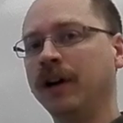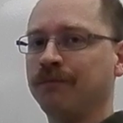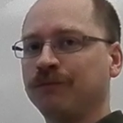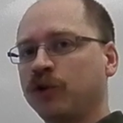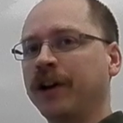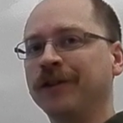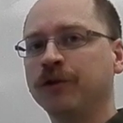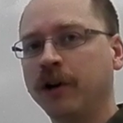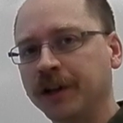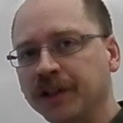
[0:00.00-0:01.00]
I'm trying to
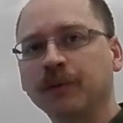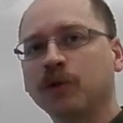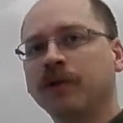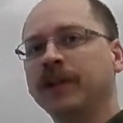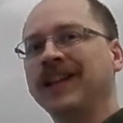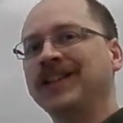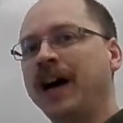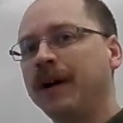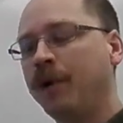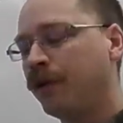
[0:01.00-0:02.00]
draw it as some sort of a nice
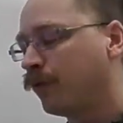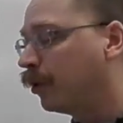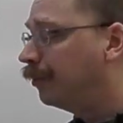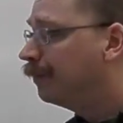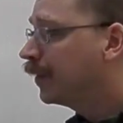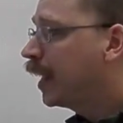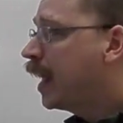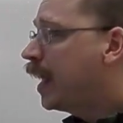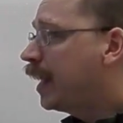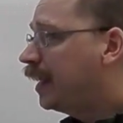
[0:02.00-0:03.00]
eyeball for you.
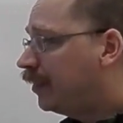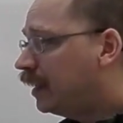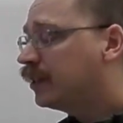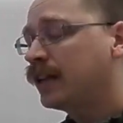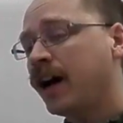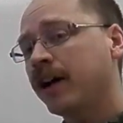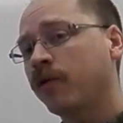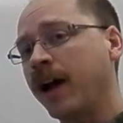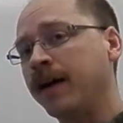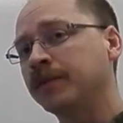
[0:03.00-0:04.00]
In these
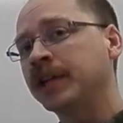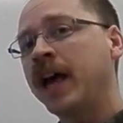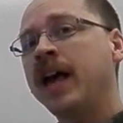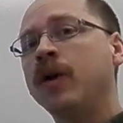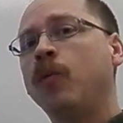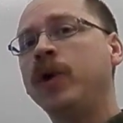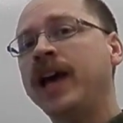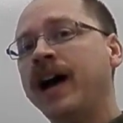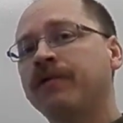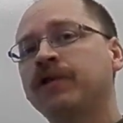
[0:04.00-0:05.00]
diagrams, we
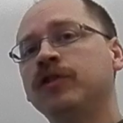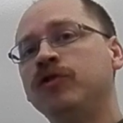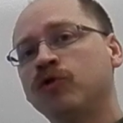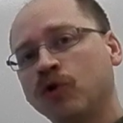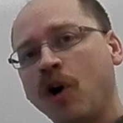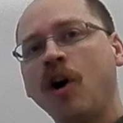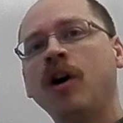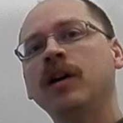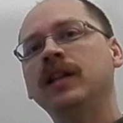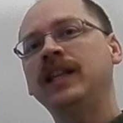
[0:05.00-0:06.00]
have to
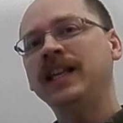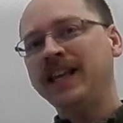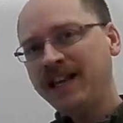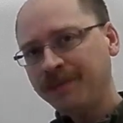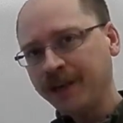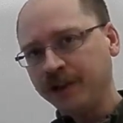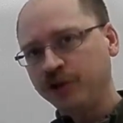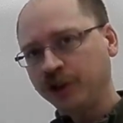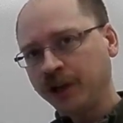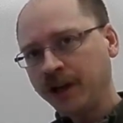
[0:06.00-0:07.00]
draw the
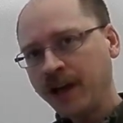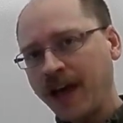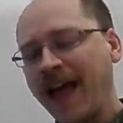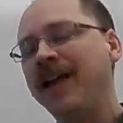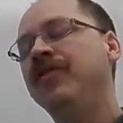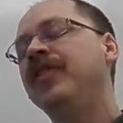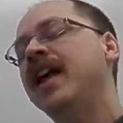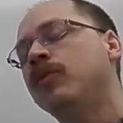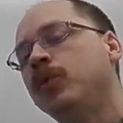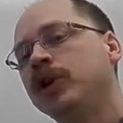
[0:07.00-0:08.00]
image and
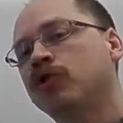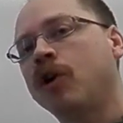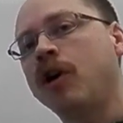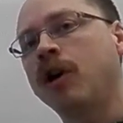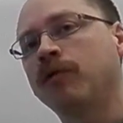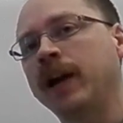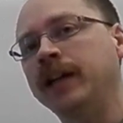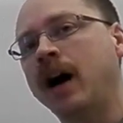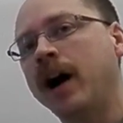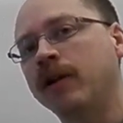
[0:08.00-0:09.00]
then we draw our ray
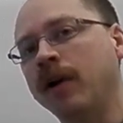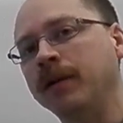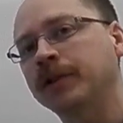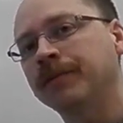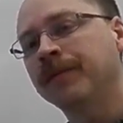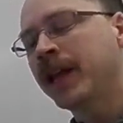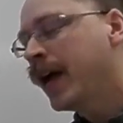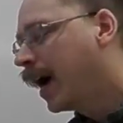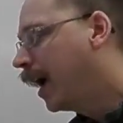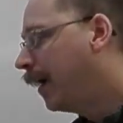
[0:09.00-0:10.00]
diagrams.
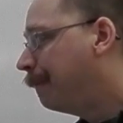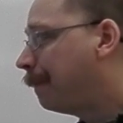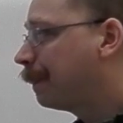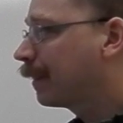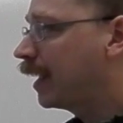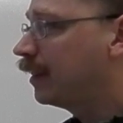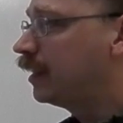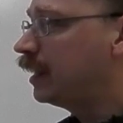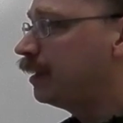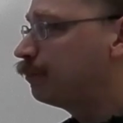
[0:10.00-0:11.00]
Um,
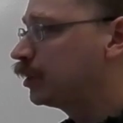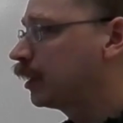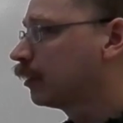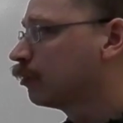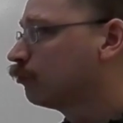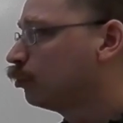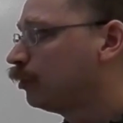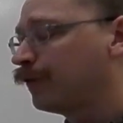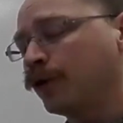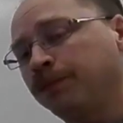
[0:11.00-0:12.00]
the particular
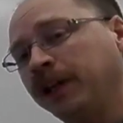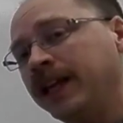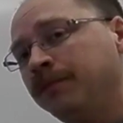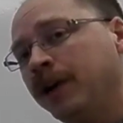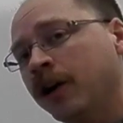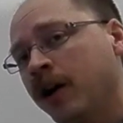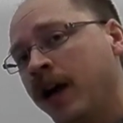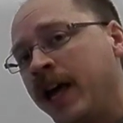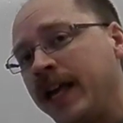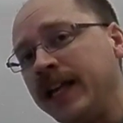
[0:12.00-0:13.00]
rule for a plane
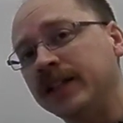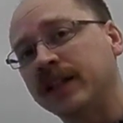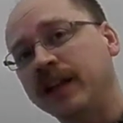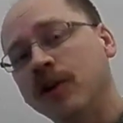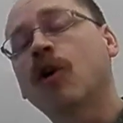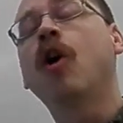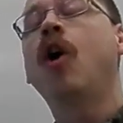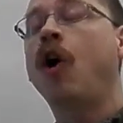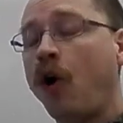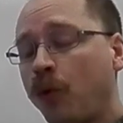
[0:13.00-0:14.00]
mirror is that you're
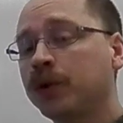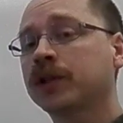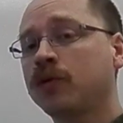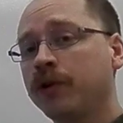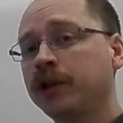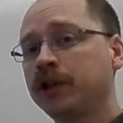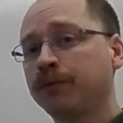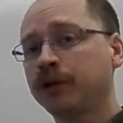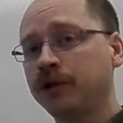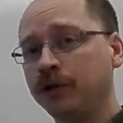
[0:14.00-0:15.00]
always going to
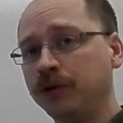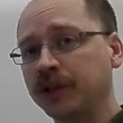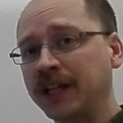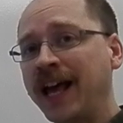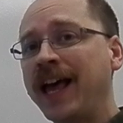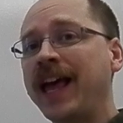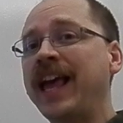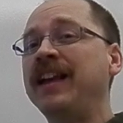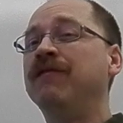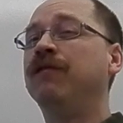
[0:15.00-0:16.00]
produce
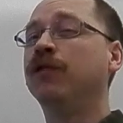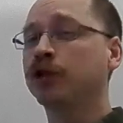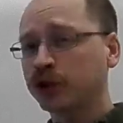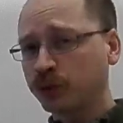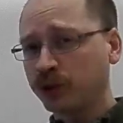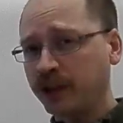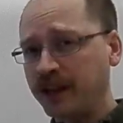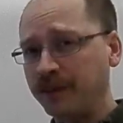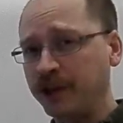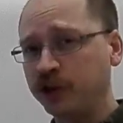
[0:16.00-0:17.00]
a virtual
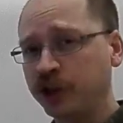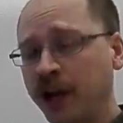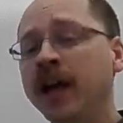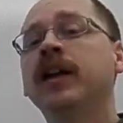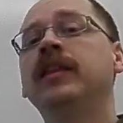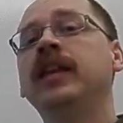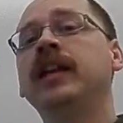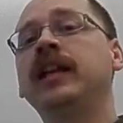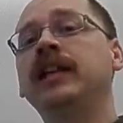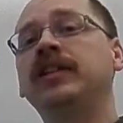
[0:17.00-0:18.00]
image
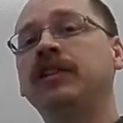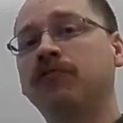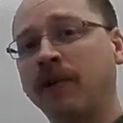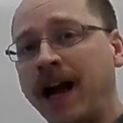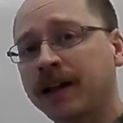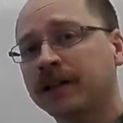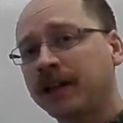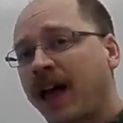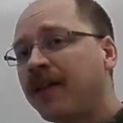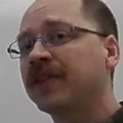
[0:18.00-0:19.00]
that is erect
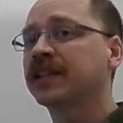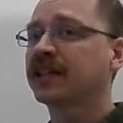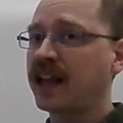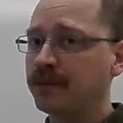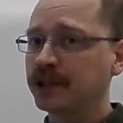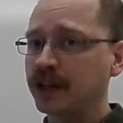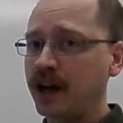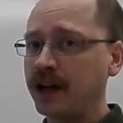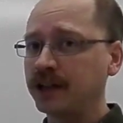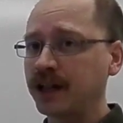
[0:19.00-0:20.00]
and the same
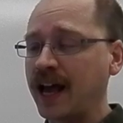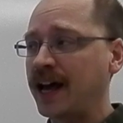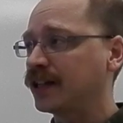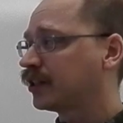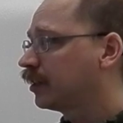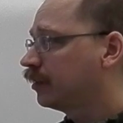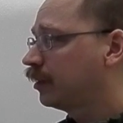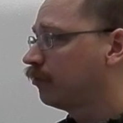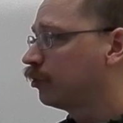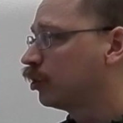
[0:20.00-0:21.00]
size as
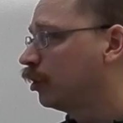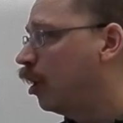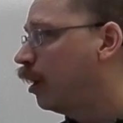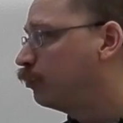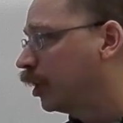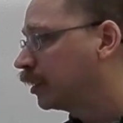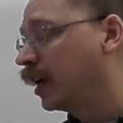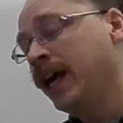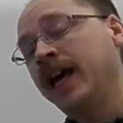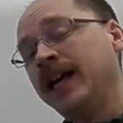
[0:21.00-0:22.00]
the original object
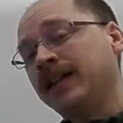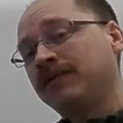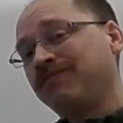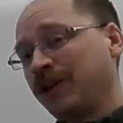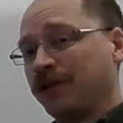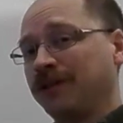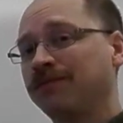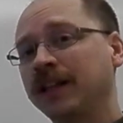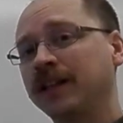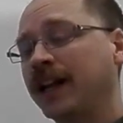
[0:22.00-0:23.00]
the
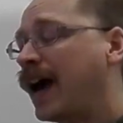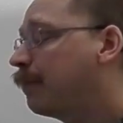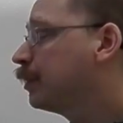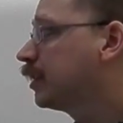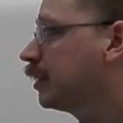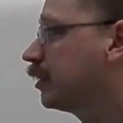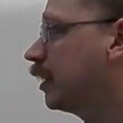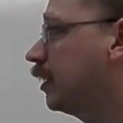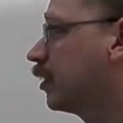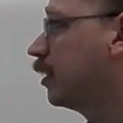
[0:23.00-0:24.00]
only thing that happens
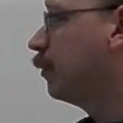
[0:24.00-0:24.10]
is it's going to